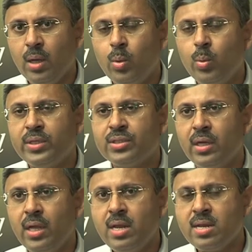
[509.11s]
which
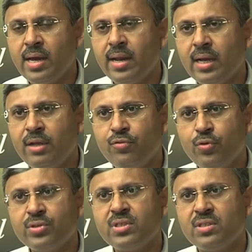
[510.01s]
indirectly
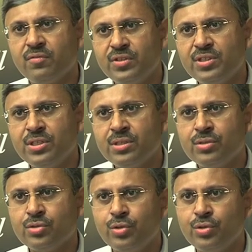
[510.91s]
forces the
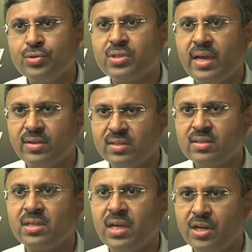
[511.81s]
physicians to use the
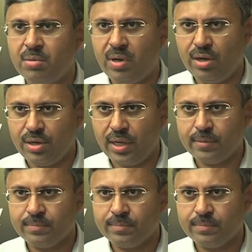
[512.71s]
existing antibiotic.